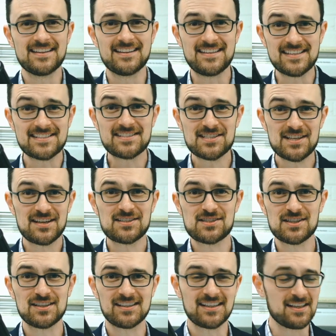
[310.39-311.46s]
This chart
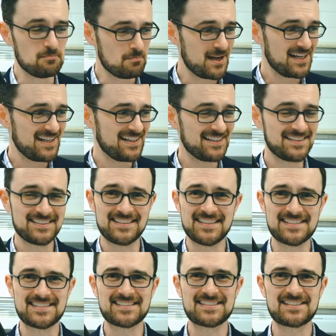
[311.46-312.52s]
junk, in making
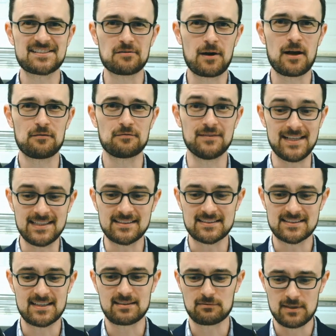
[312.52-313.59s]
this graph
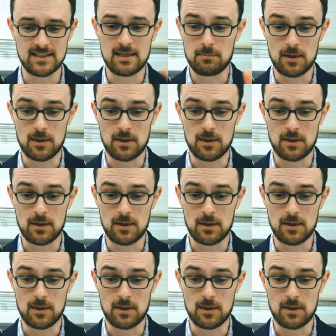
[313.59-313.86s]
needlessly 3D,